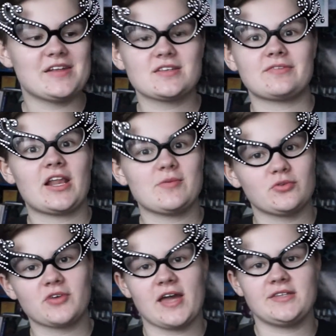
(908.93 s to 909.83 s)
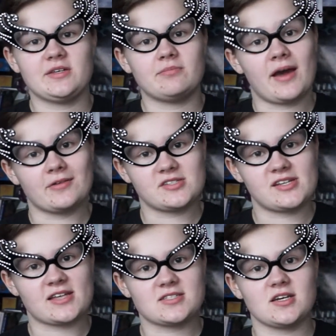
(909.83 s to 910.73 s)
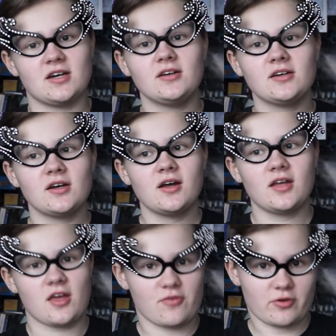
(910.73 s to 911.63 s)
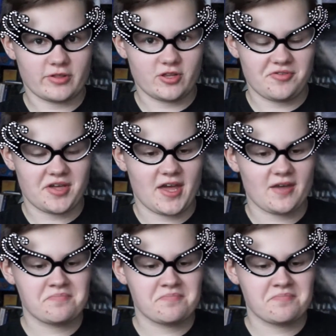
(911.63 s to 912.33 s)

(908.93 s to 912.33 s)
It is available for £18 in Asda if you're in the UK.